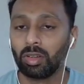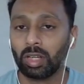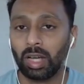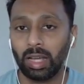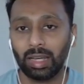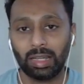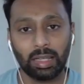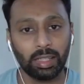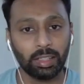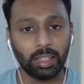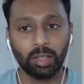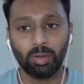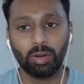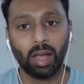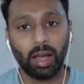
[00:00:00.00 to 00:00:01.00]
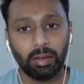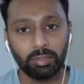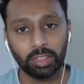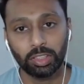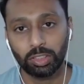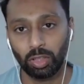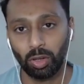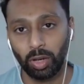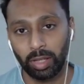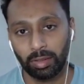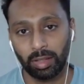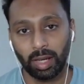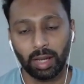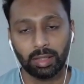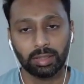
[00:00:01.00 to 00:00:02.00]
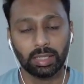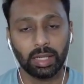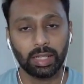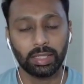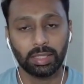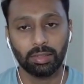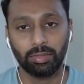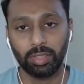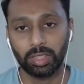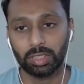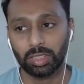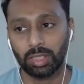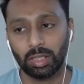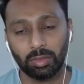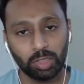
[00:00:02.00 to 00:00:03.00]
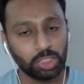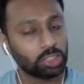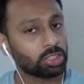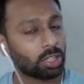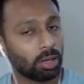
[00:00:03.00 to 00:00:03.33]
currently they don't have this noise cancellation feature, which is